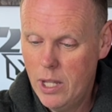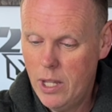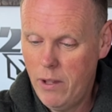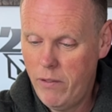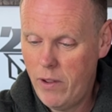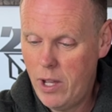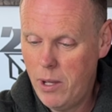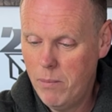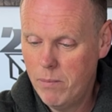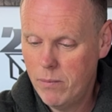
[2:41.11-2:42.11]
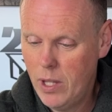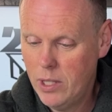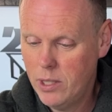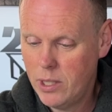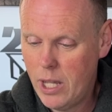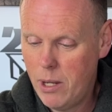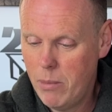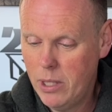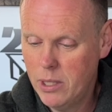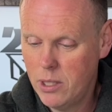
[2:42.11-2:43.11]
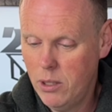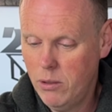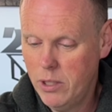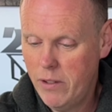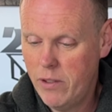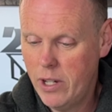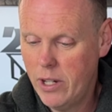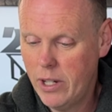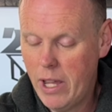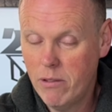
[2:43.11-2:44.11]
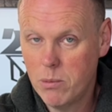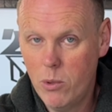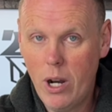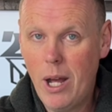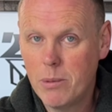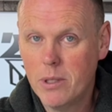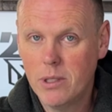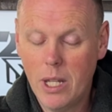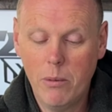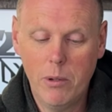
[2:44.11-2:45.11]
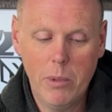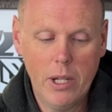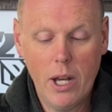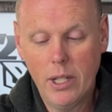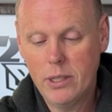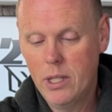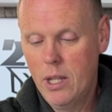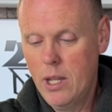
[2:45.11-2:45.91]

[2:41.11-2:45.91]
If they just kind of made this a little different here and gave us more options, that would have been nice.